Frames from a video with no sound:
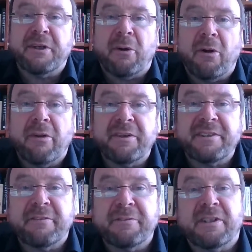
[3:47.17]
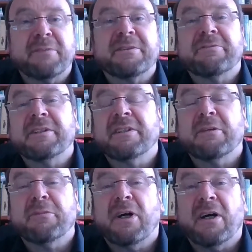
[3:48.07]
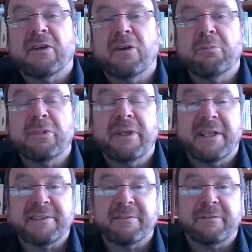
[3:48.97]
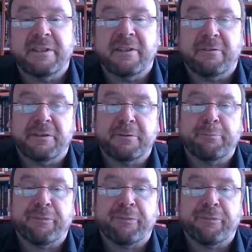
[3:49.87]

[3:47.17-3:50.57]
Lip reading: all the 7 types of income are comprehensively covered.